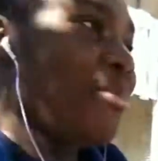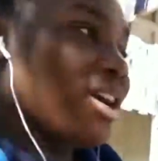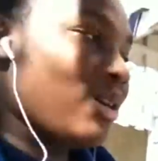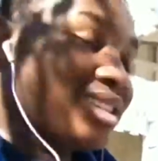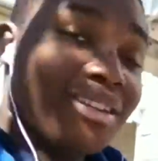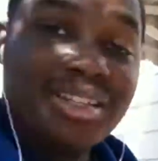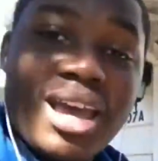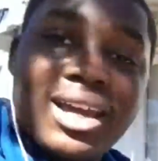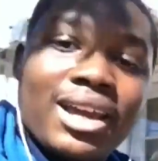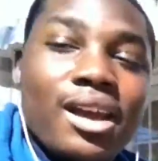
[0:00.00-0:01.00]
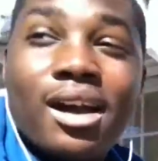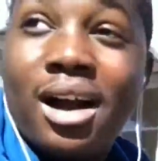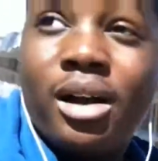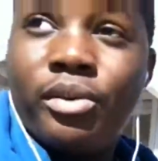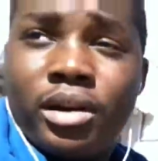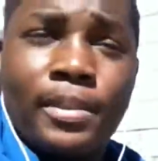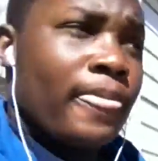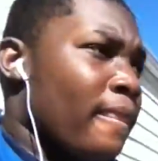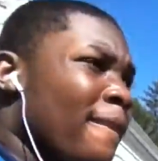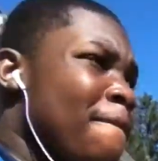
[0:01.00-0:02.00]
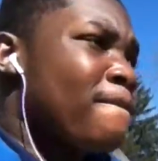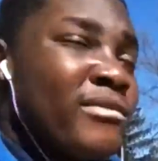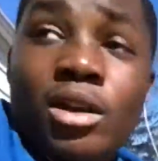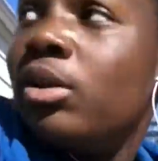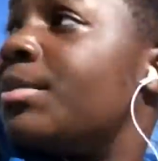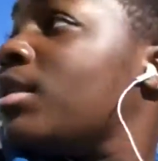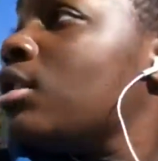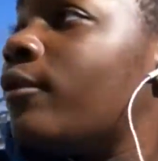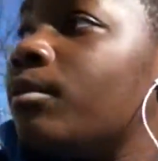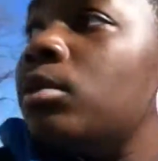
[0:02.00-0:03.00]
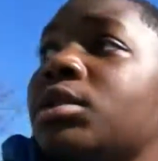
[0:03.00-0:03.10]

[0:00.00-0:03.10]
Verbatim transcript: But question of the day. What's been your